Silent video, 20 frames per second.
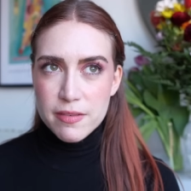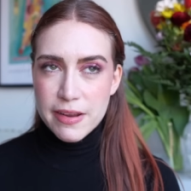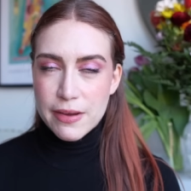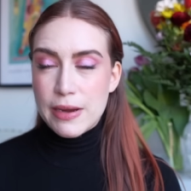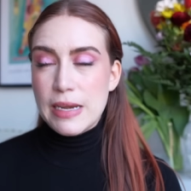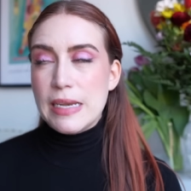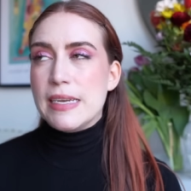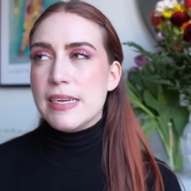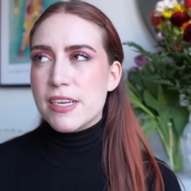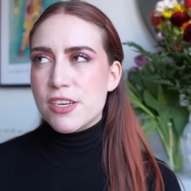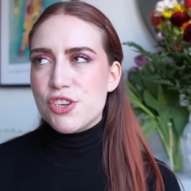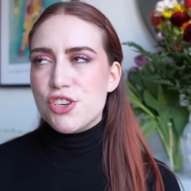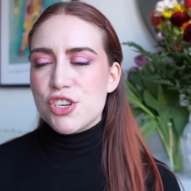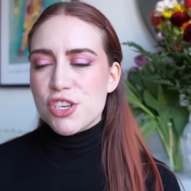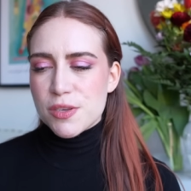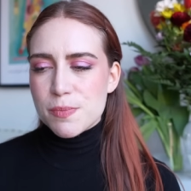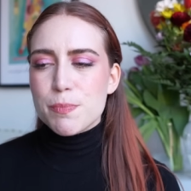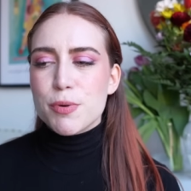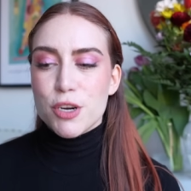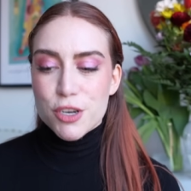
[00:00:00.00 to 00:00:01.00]
Now, I did
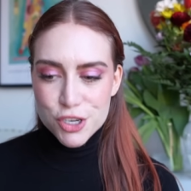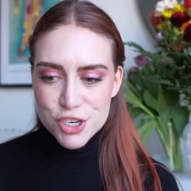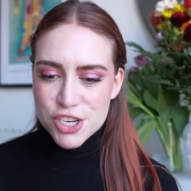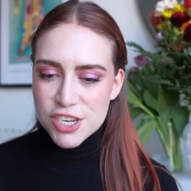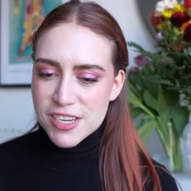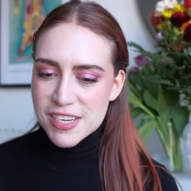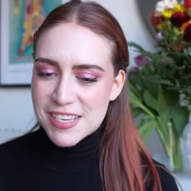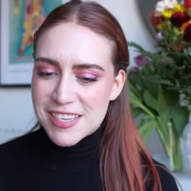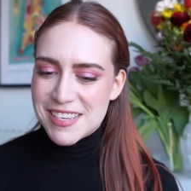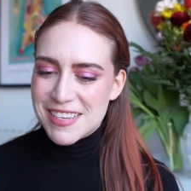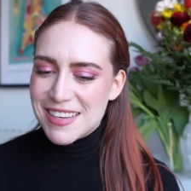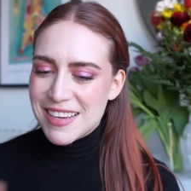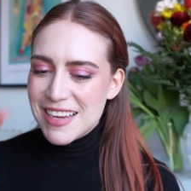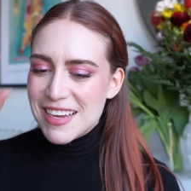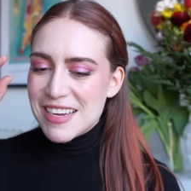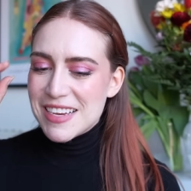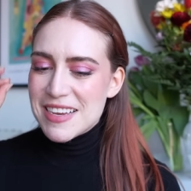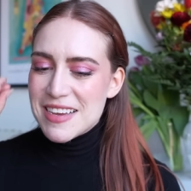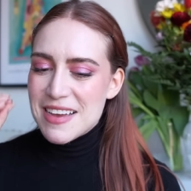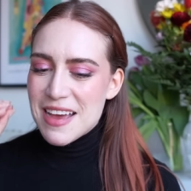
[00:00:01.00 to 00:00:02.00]
just purchase
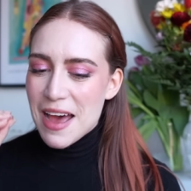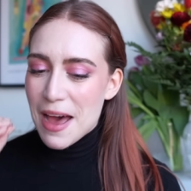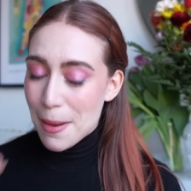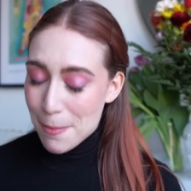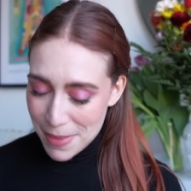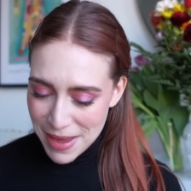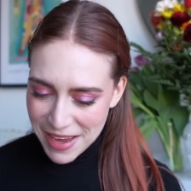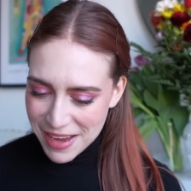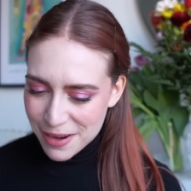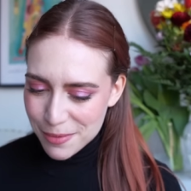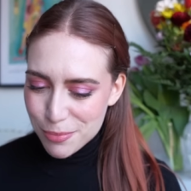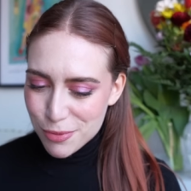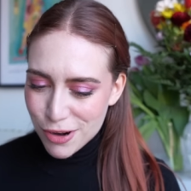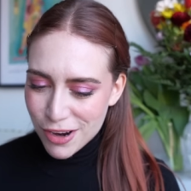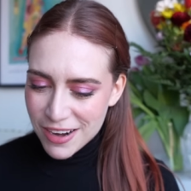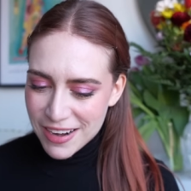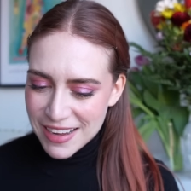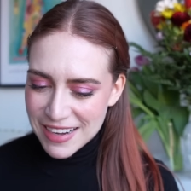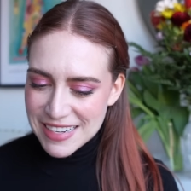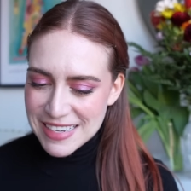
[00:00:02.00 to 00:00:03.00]
a makeup
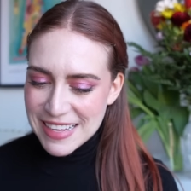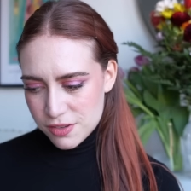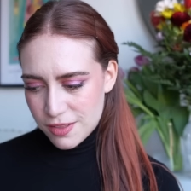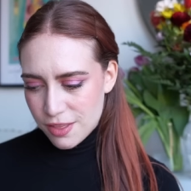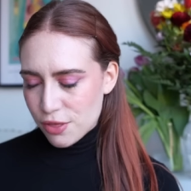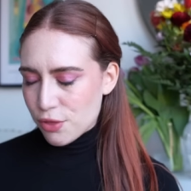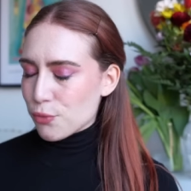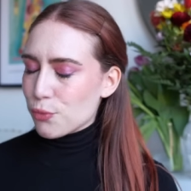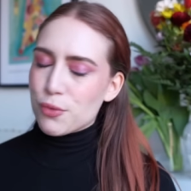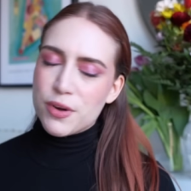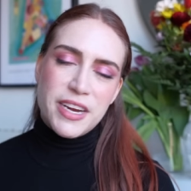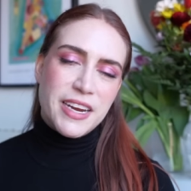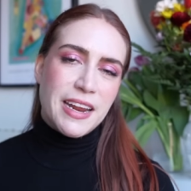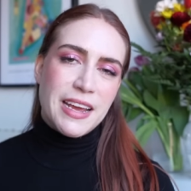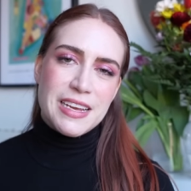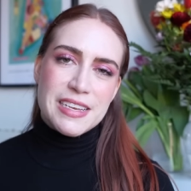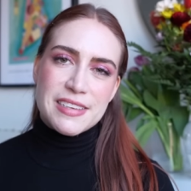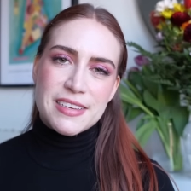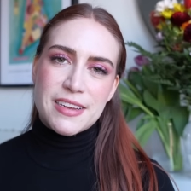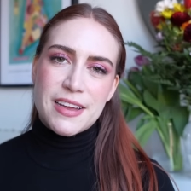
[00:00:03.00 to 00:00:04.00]
product three
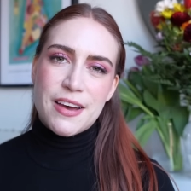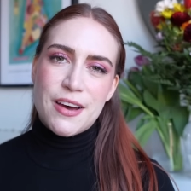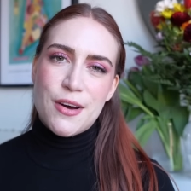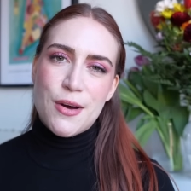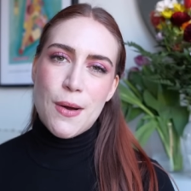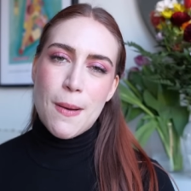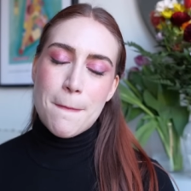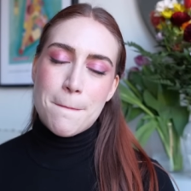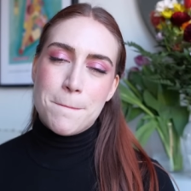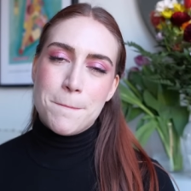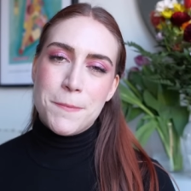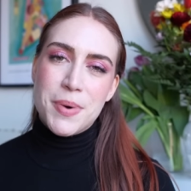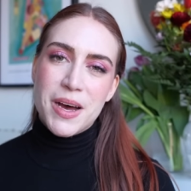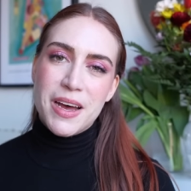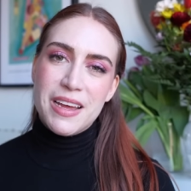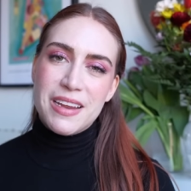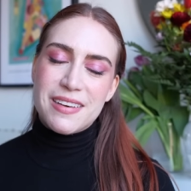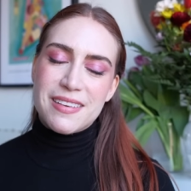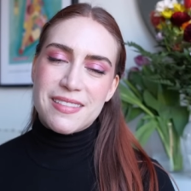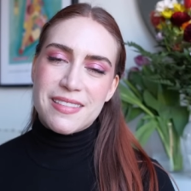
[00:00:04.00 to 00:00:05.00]
days ago,
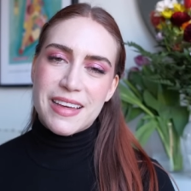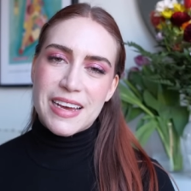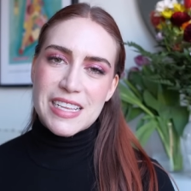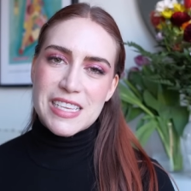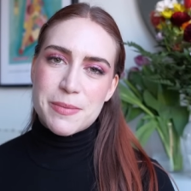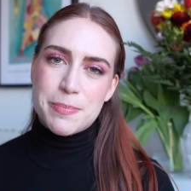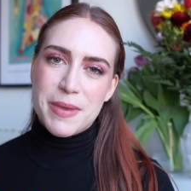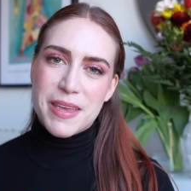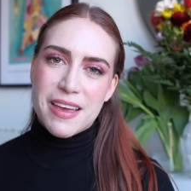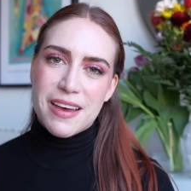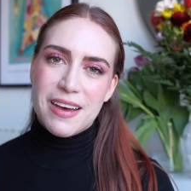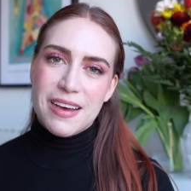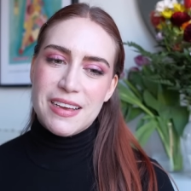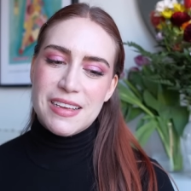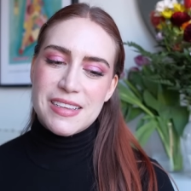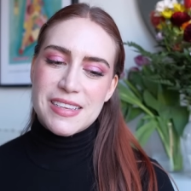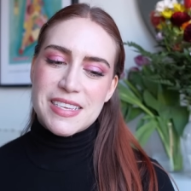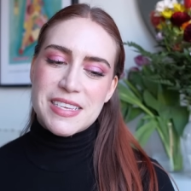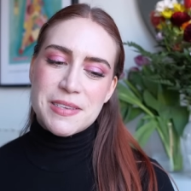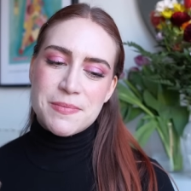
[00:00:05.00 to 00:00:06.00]
but that's
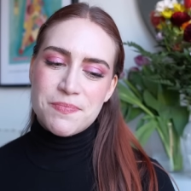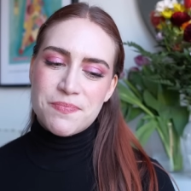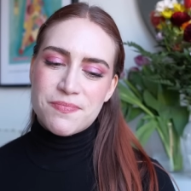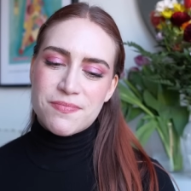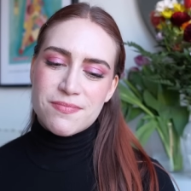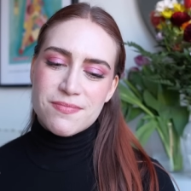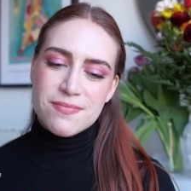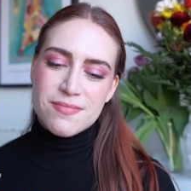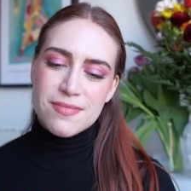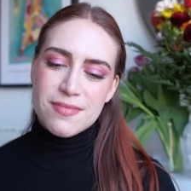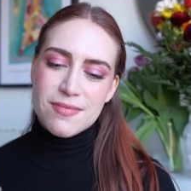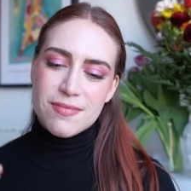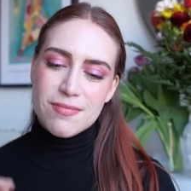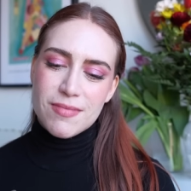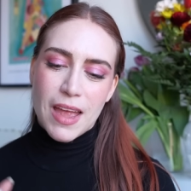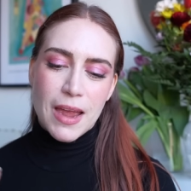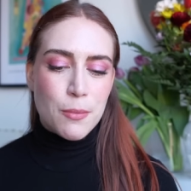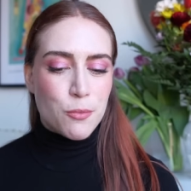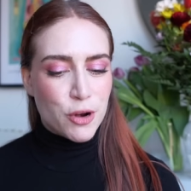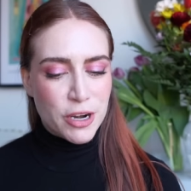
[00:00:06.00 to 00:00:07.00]
because
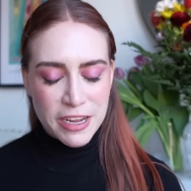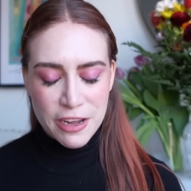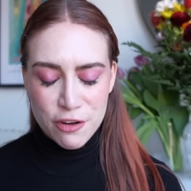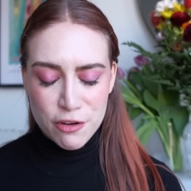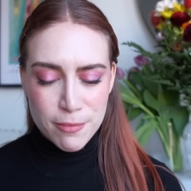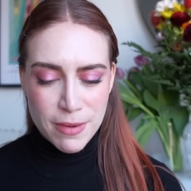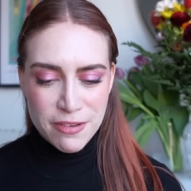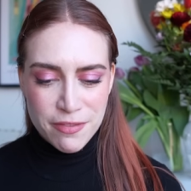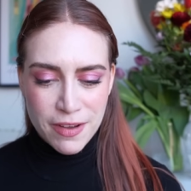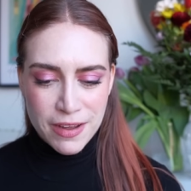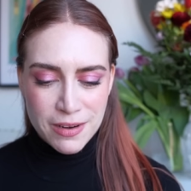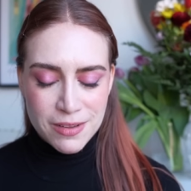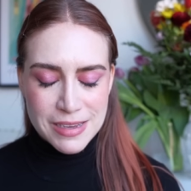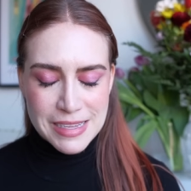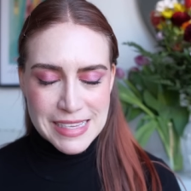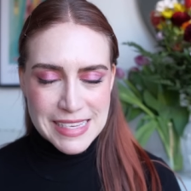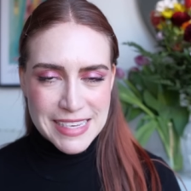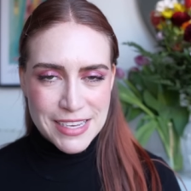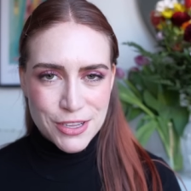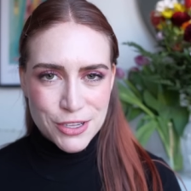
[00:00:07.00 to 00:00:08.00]
I'm running out of my final
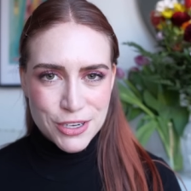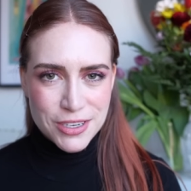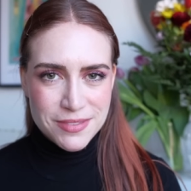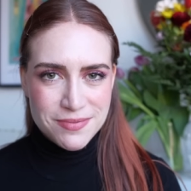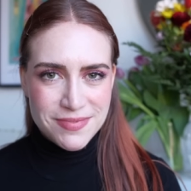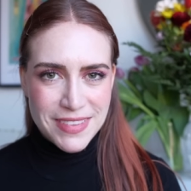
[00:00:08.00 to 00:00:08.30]
concealer,